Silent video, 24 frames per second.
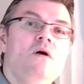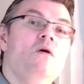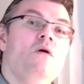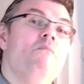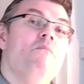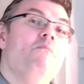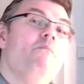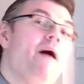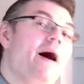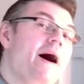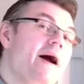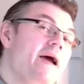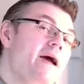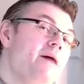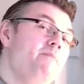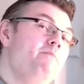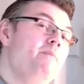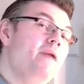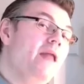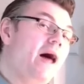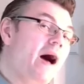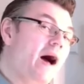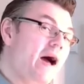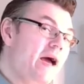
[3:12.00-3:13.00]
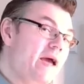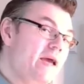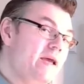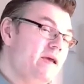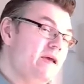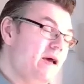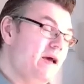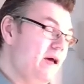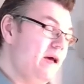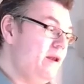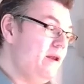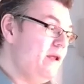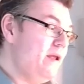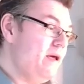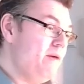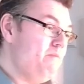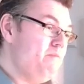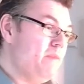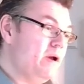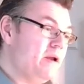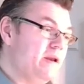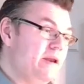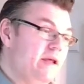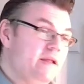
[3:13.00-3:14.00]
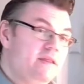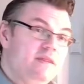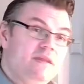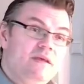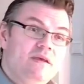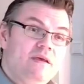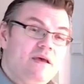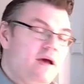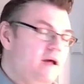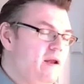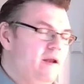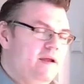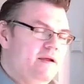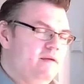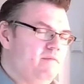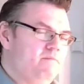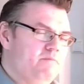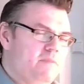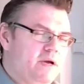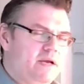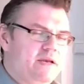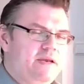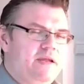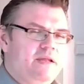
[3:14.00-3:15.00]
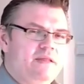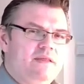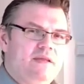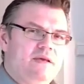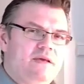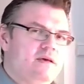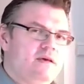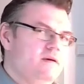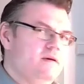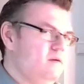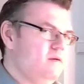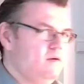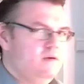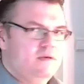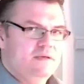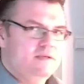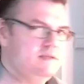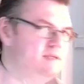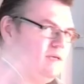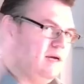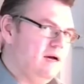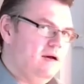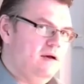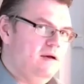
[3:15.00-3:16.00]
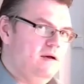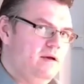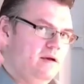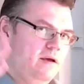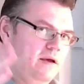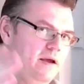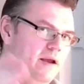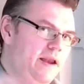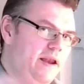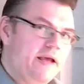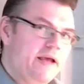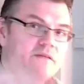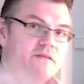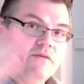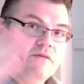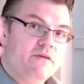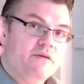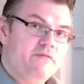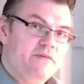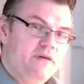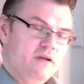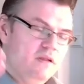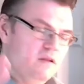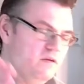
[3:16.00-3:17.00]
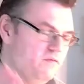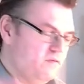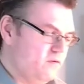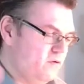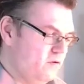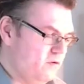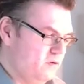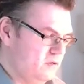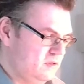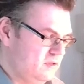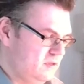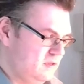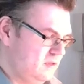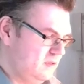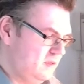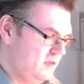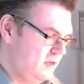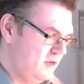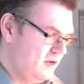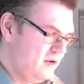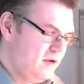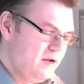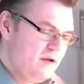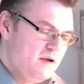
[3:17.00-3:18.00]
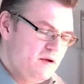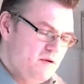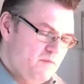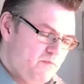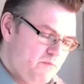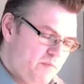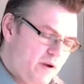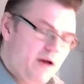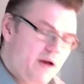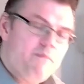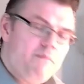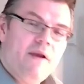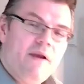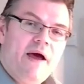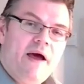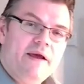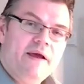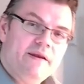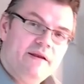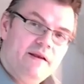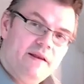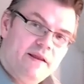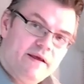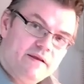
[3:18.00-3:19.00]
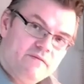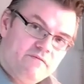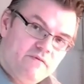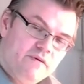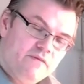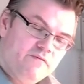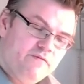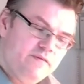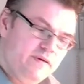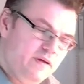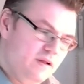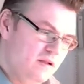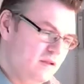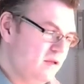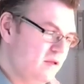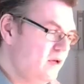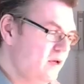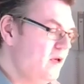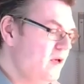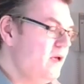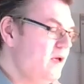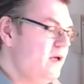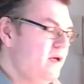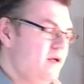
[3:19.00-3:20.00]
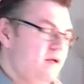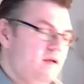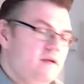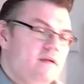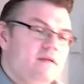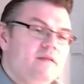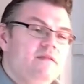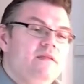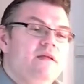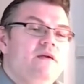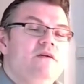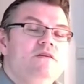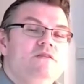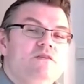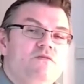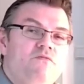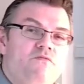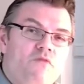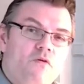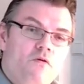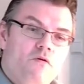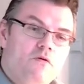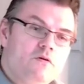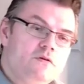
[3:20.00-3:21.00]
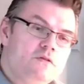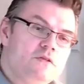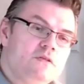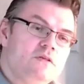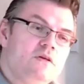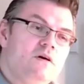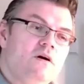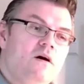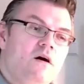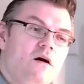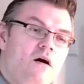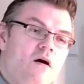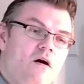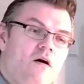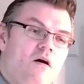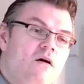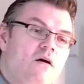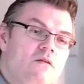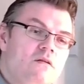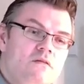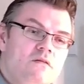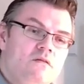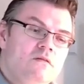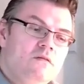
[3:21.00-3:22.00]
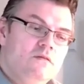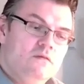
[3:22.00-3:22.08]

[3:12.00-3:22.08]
By applying an, a magnetic, uh, magnetic, electric field, of course. Yeah? By applying an electric field. There is a force on,